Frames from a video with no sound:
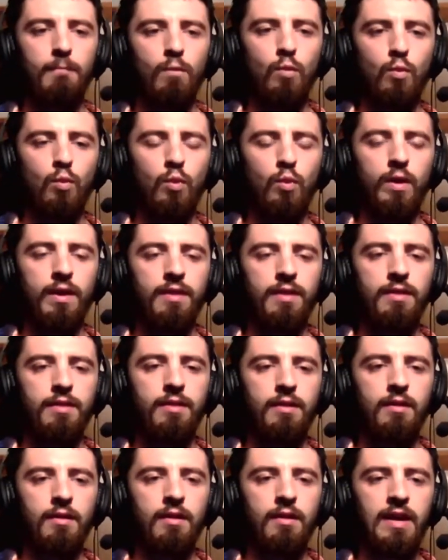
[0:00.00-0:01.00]
with
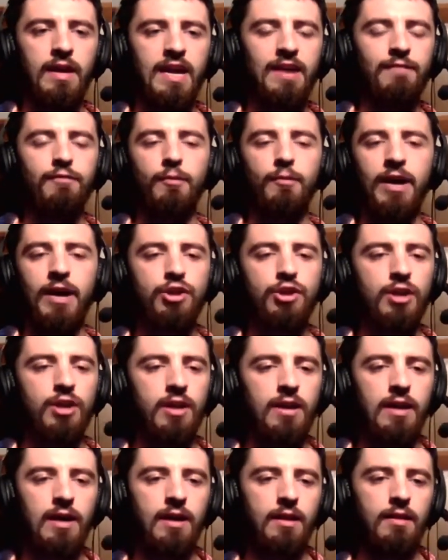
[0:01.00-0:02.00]
information
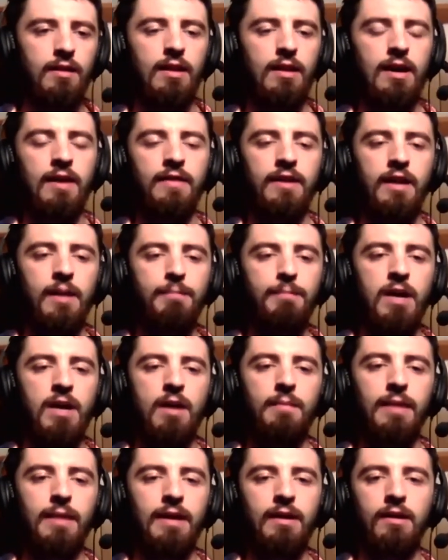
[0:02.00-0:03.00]
on the
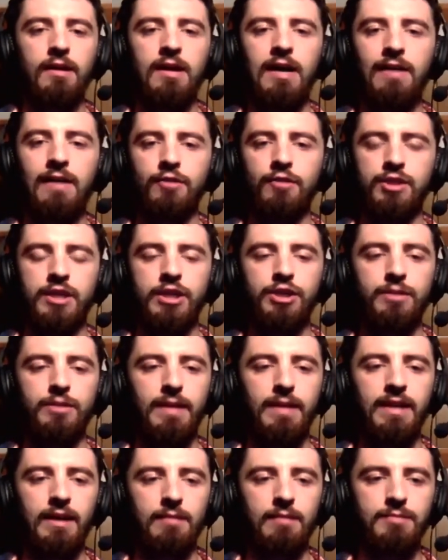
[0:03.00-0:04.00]
upcoming conversation
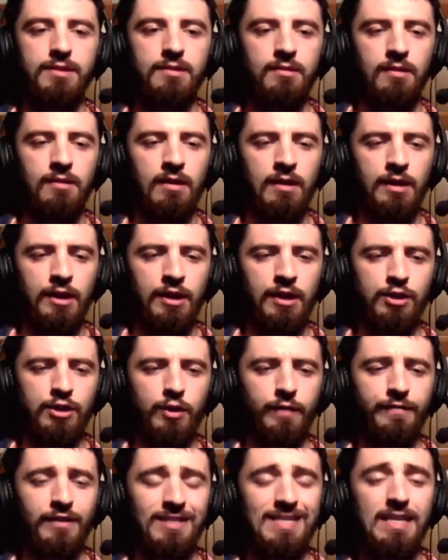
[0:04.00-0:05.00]
meetups. So
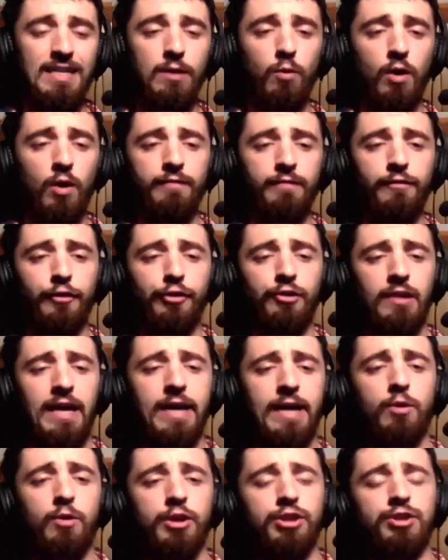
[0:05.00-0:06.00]
if you see one for your
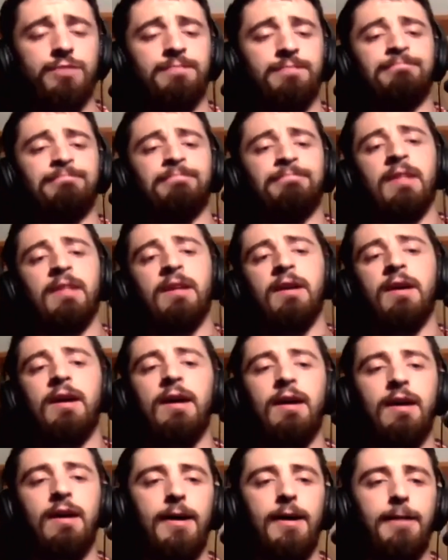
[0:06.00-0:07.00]
language,
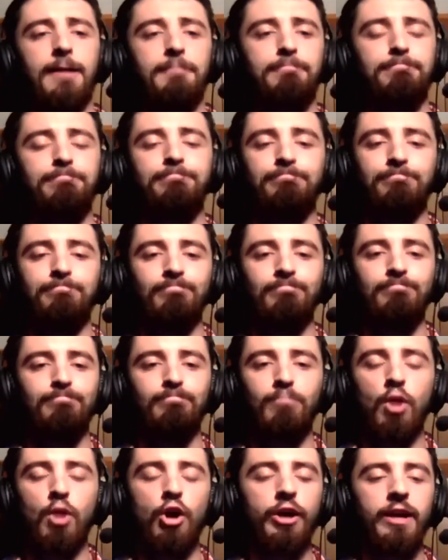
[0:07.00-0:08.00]

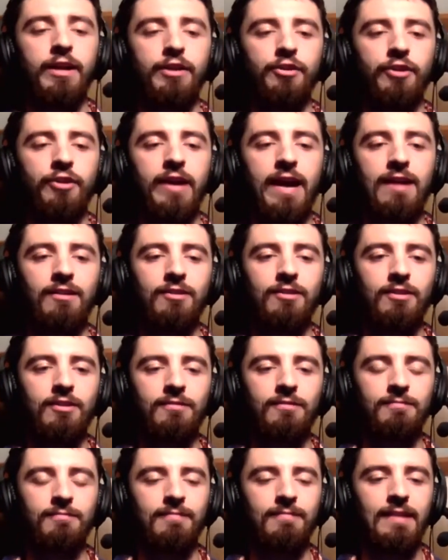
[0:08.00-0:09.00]
mark it in your
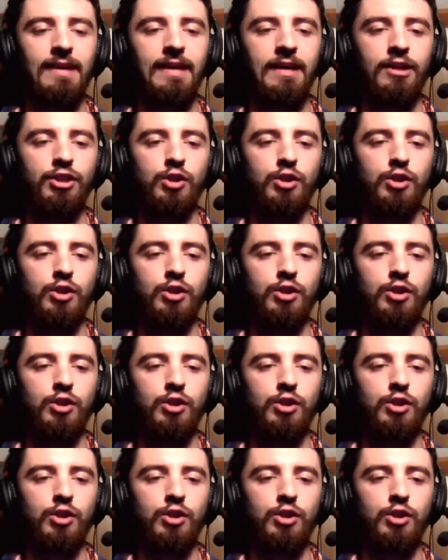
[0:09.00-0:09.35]
calendar and